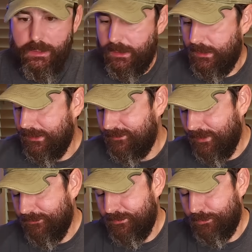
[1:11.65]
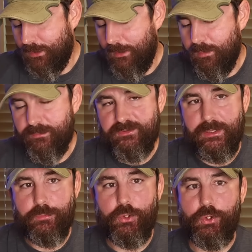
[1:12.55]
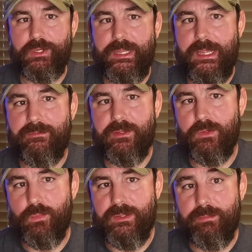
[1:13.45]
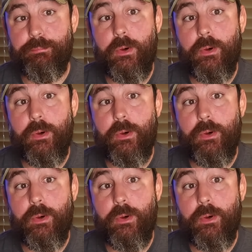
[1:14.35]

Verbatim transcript: Uh, it solves some problems that I'm currently having with